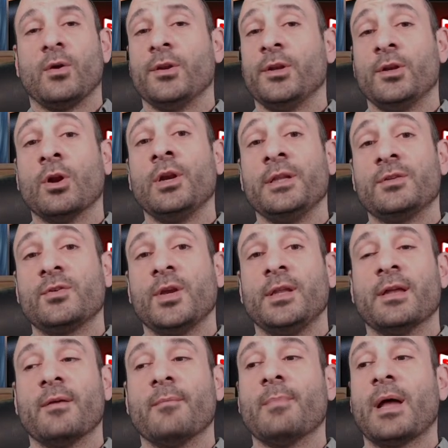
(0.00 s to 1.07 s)
in only 3
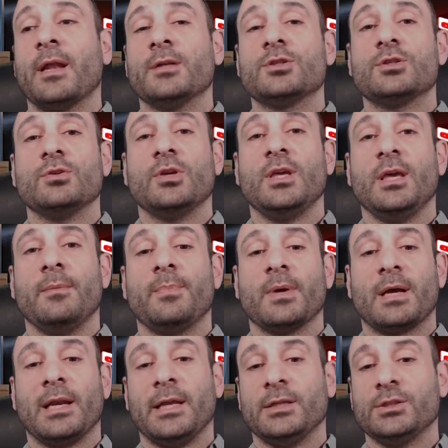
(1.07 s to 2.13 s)
they have managed to keep a
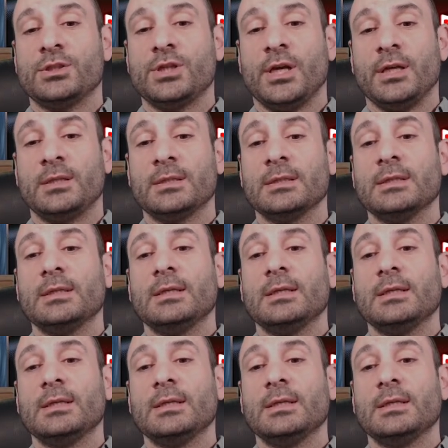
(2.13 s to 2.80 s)
clean sheet.